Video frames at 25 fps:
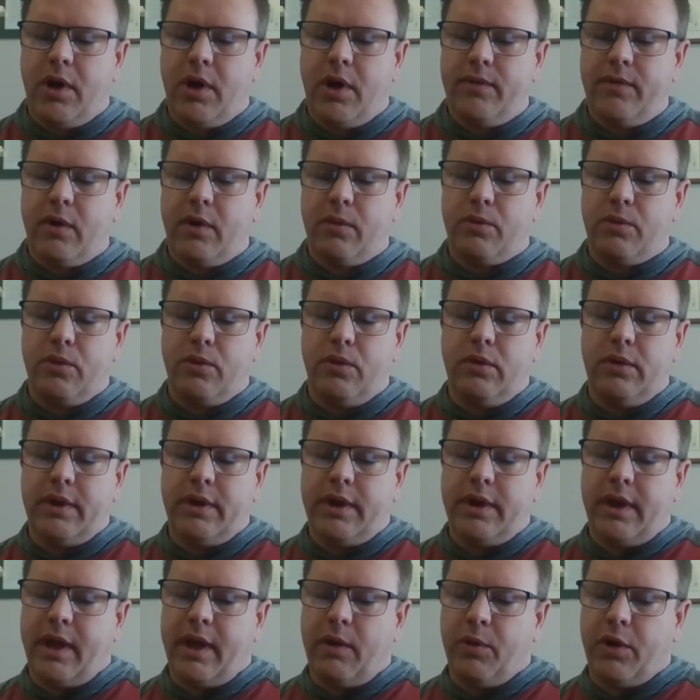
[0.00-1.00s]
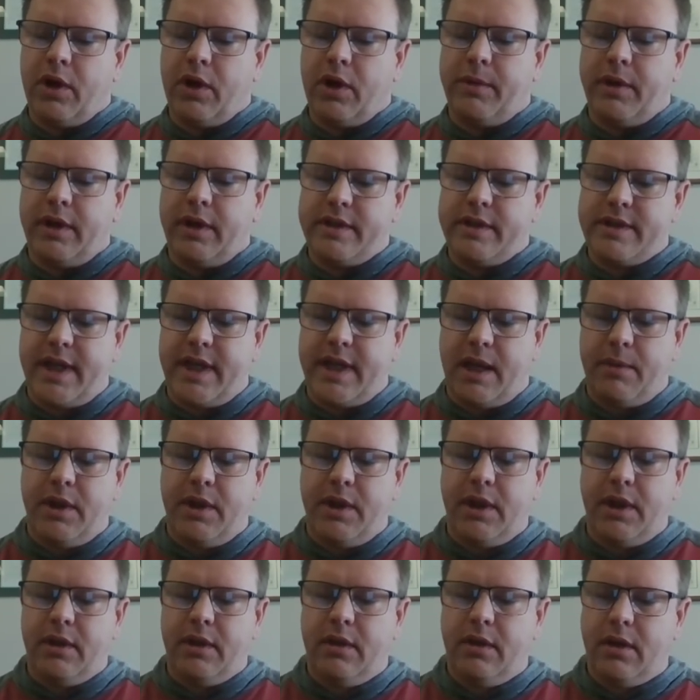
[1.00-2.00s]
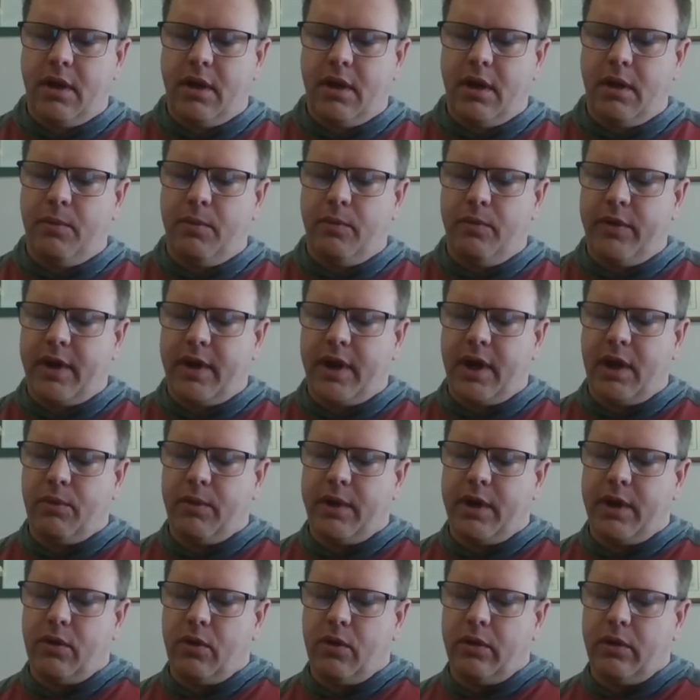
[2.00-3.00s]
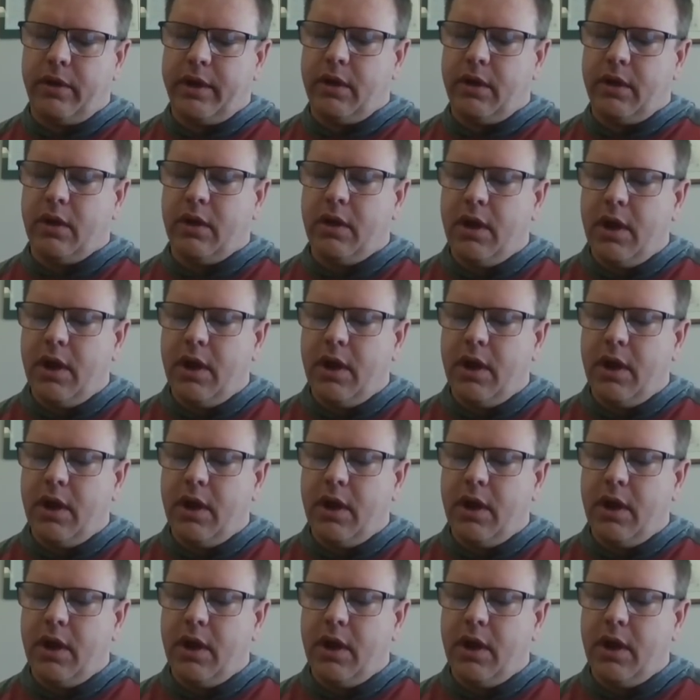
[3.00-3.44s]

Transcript: of our rule that we're going to be examining that I read earlier